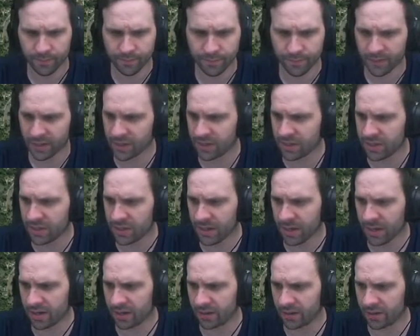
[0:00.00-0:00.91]
Here's the
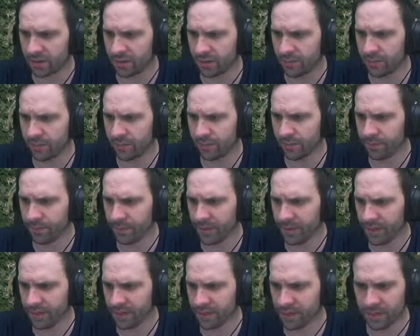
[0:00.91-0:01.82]
article.
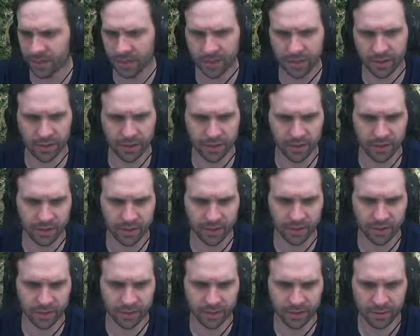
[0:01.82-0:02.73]
It's near
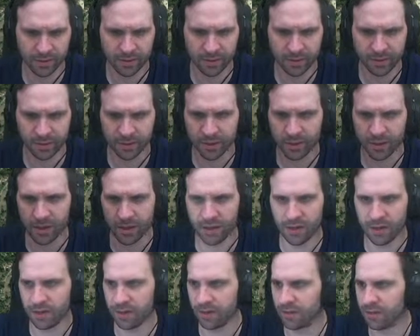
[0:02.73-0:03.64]

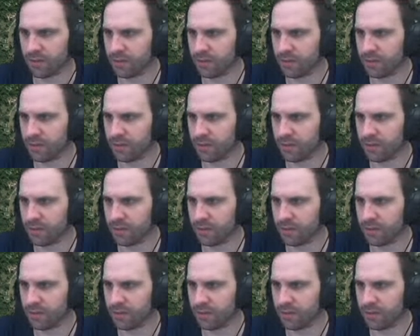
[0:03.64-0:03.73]
Call.